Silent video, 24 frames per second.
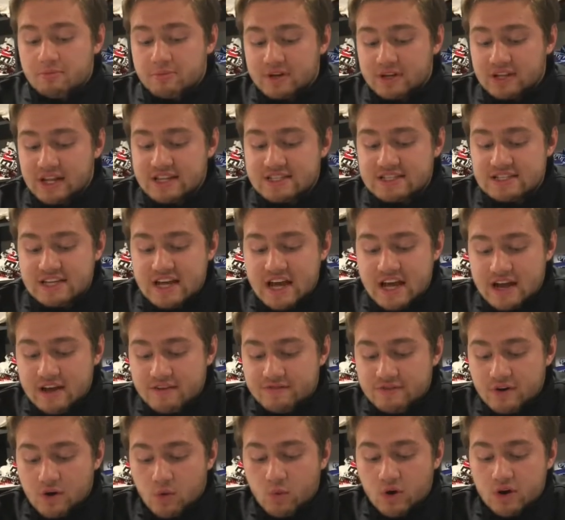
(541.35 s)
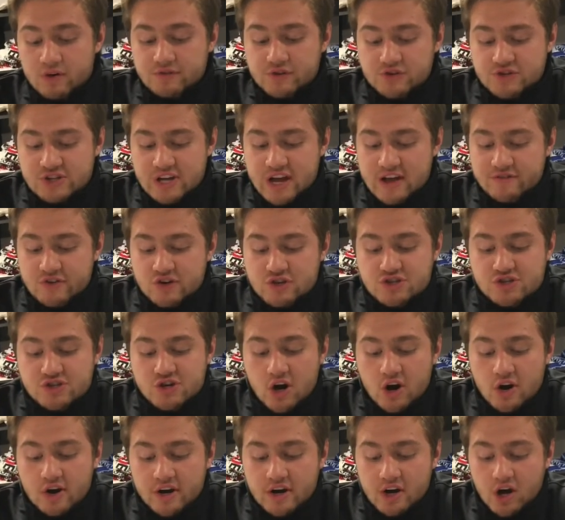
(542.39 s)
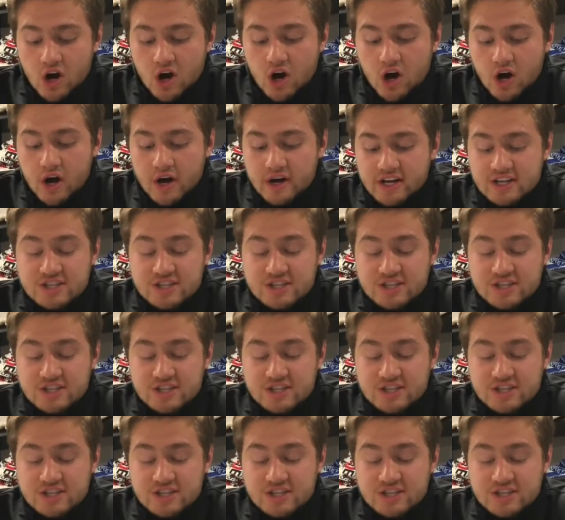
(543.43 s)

but let's say if A Wonderful Savior started on a